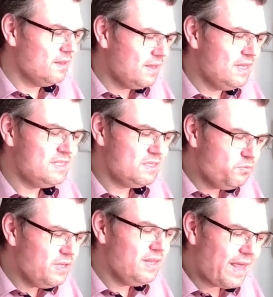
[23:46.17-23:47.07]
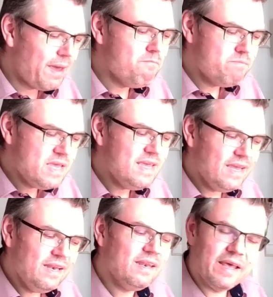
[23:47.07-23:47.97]
This will then be
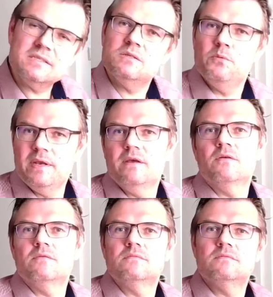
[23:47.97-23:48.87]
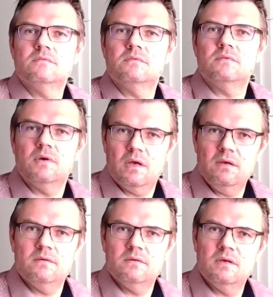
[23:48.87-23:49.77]
in next video. Okay?
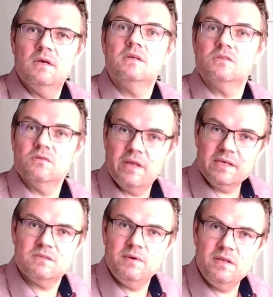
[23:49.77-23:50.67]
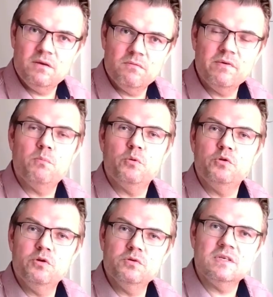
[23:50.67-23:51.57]
So next video we are
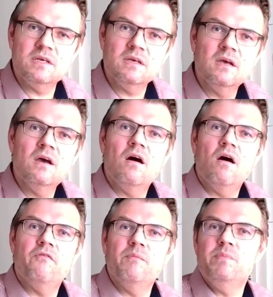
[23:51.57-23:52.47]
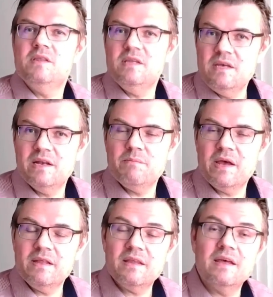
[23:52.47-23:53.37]
producing of a PD
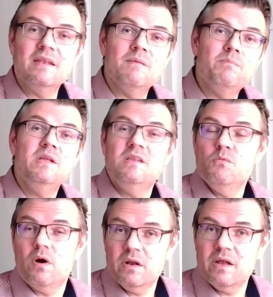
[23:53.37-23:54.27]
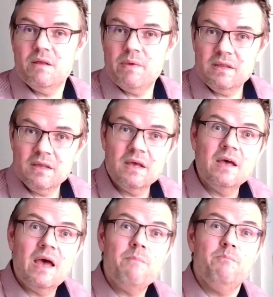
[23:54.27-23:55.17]
element and a PT1 element,
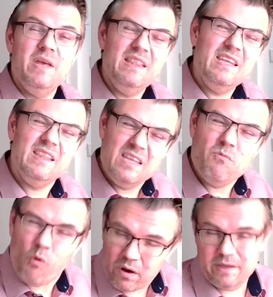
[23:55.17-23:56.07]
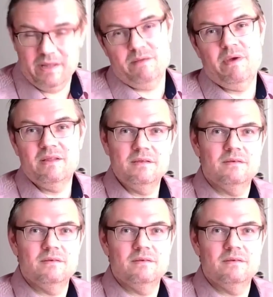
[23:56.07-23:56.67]
a PDT1 element.